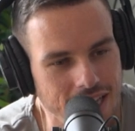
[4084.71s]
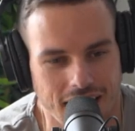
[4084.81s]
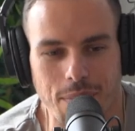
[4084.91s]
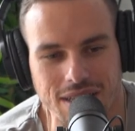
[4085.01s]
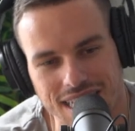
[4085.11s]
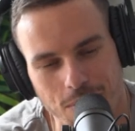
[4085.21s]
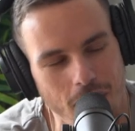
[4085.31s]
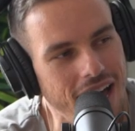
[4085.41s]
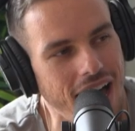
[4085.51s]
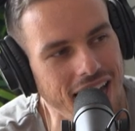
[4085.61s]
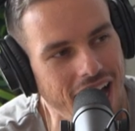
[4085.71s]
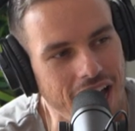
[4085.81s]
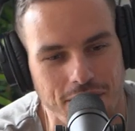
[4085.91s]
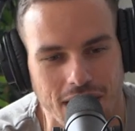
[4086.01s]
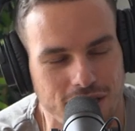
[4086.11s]
like i'm the same way i, I
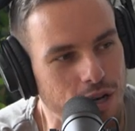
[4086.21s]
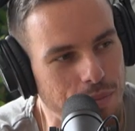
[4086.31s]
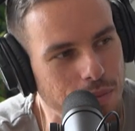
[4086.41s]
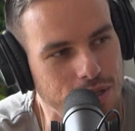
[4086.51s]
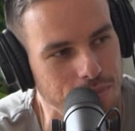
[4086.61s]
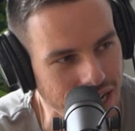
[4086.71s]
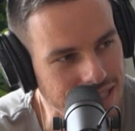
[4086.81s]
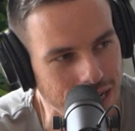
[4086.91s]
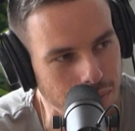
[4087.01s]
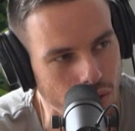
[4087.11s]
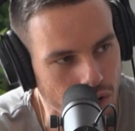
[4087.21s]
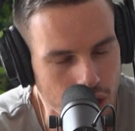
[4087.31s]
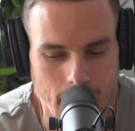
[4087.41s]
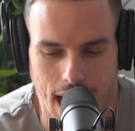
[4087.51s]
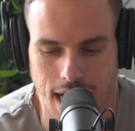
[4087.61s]
invite certain people to my table
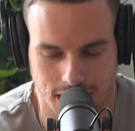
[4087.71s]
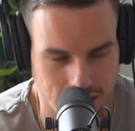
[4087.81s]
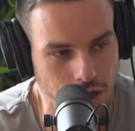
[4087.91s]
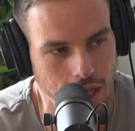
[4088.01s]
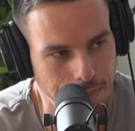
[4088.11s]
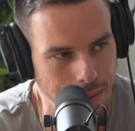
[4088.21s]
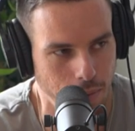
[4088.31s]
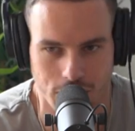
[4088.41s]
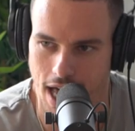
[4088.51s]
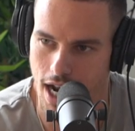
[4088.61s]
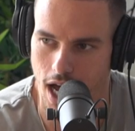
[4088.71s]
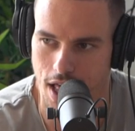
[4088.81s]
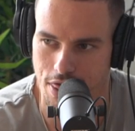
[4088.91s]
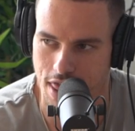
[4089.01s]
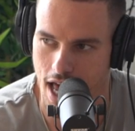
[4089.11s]
and it's literally people
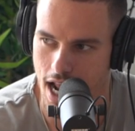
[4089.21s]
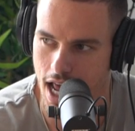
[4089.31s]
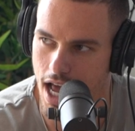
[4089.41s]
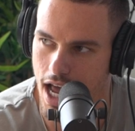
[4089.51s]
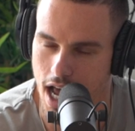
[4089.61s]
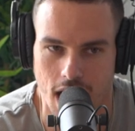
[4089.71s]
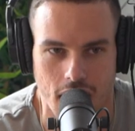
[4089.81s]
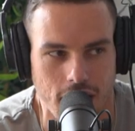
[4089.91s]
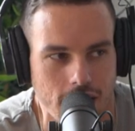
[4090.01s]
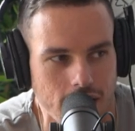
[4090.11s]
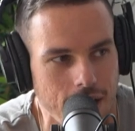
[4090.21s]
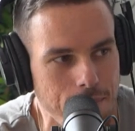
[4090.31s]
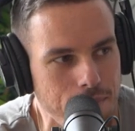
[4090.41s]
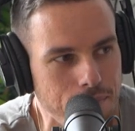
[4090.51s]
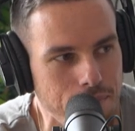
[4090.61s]
that that
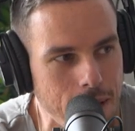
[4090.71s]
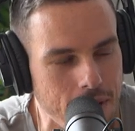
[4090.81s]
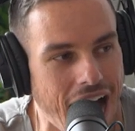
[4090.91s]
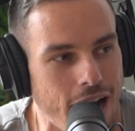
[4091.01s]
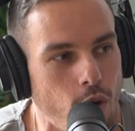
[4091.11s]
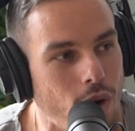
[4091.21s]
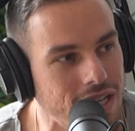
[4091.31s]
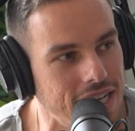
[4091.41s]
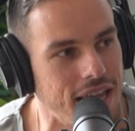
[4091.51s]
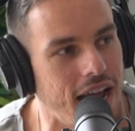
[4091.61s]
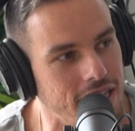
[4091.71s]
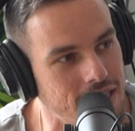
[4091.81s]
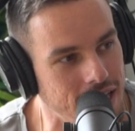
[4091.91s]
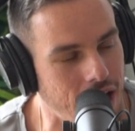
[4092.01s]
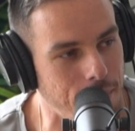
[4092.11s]
maybe i don't want to say that I,
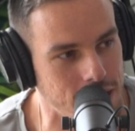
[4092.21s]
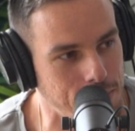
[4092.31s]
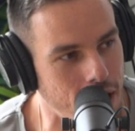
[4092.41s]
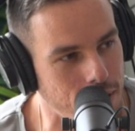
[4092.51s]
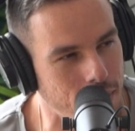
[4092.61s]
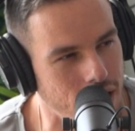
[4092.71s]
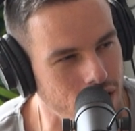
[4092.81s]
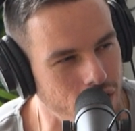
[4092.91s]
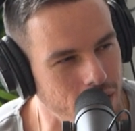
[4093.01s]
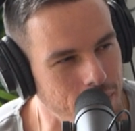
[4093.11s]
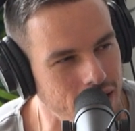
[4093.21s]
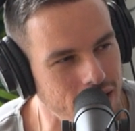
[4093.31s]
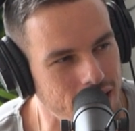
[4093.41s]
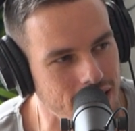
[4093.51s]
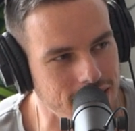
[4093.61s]
i'm inspired by you know what i
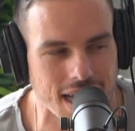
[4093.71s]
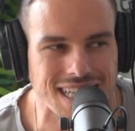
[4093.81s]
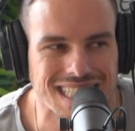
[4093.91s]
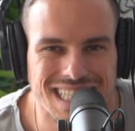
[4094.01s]
mean it's like